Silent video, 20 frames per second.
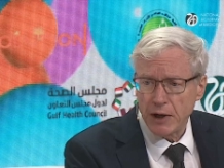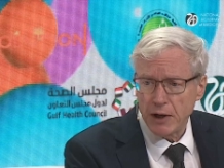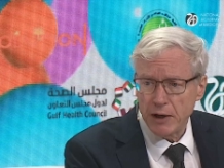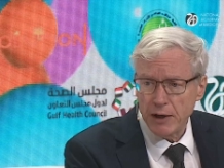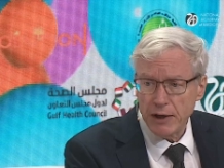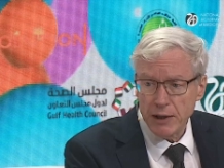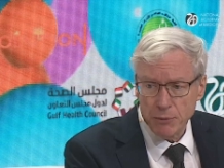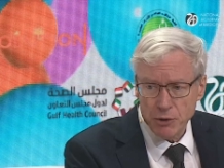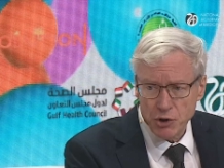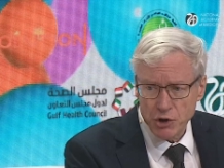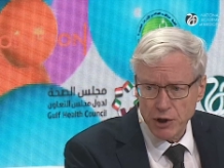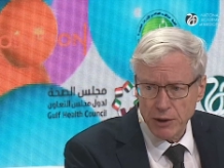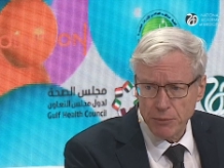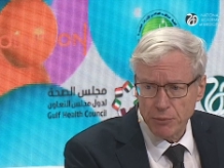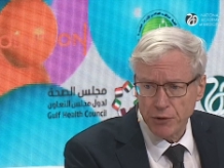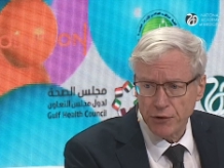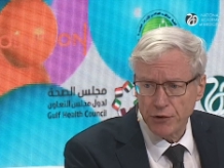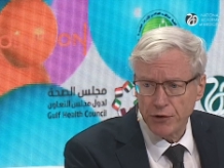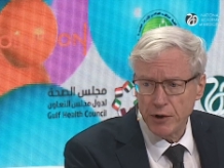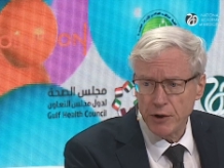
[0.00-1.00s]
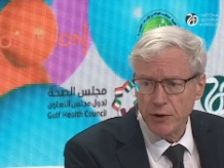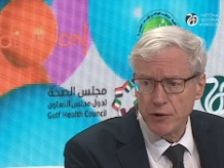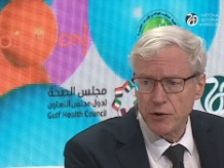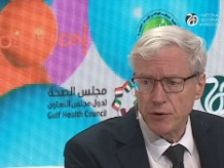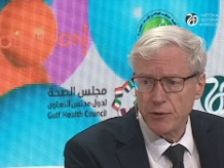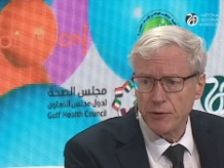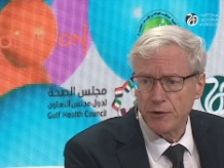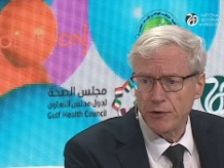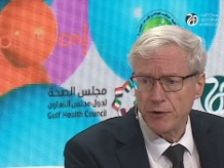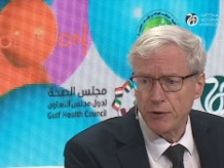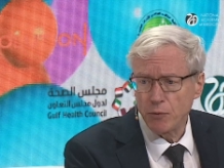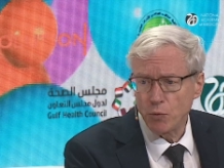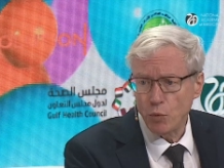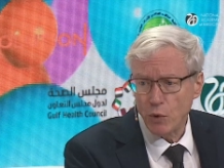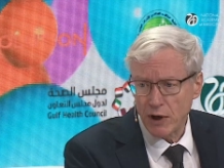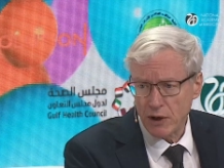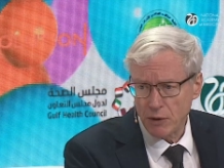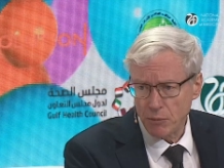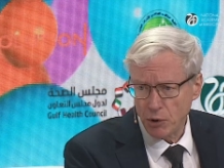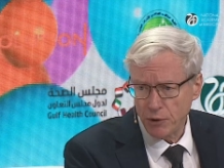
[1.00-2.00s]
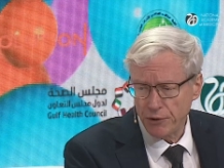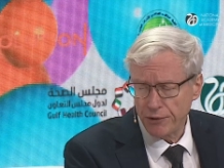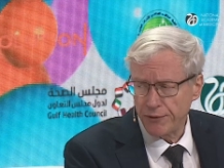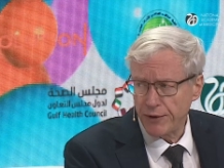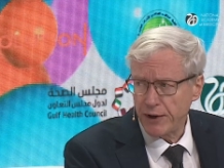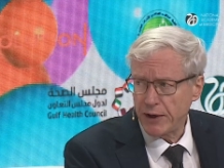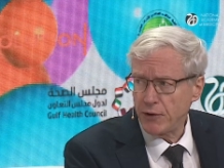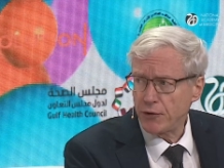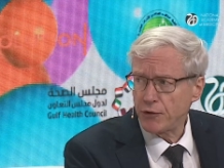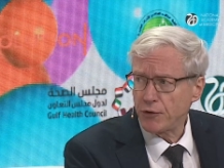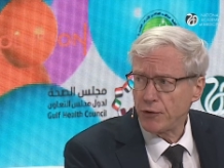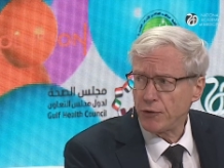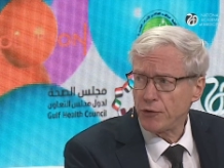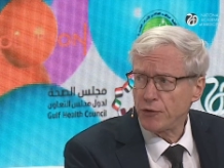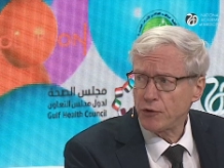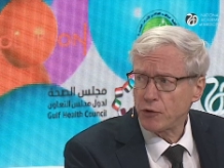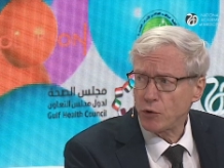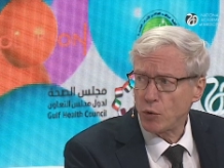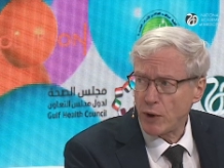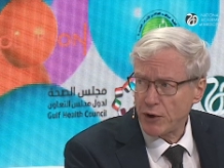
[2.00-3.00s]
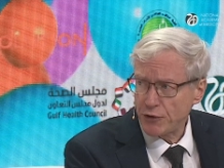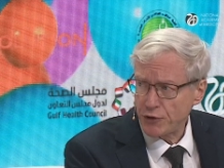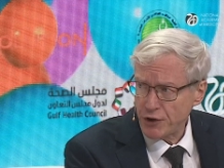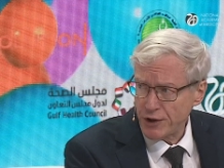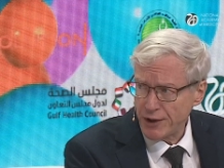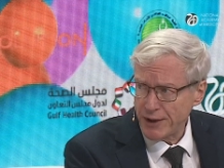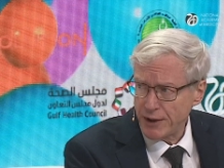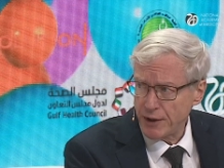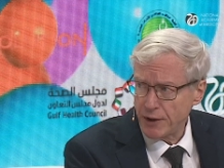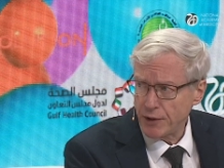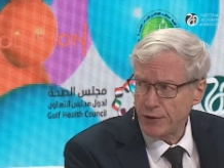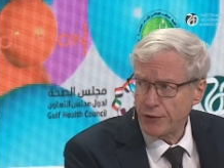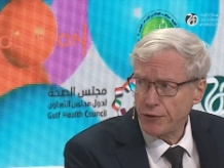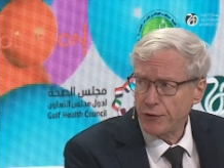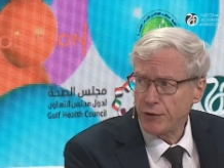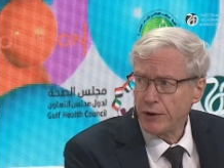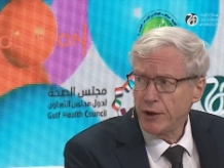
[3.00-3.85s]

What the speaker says: imaging procedures, wearable devices, questionnaires,